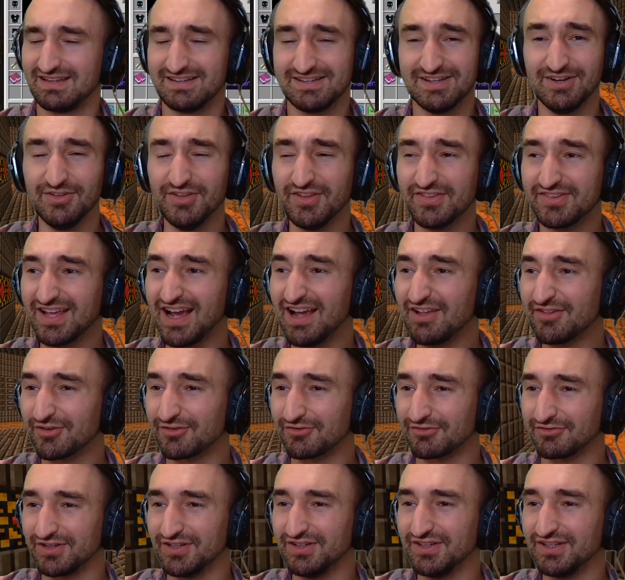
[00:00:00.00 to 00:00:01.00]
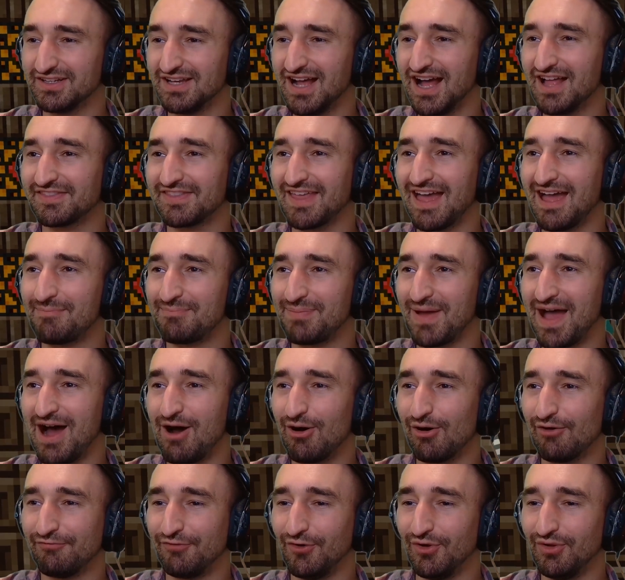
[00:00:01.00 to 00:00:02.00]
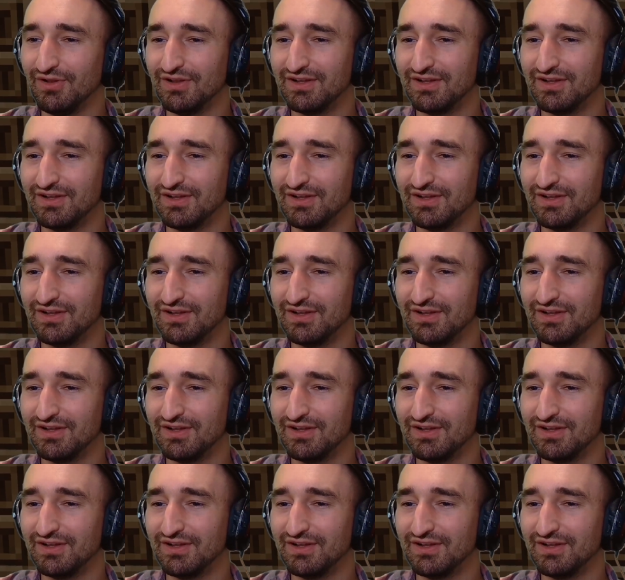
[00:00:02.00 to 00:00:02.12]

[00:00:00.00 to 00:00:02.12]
You know, these guys are really not that powerful.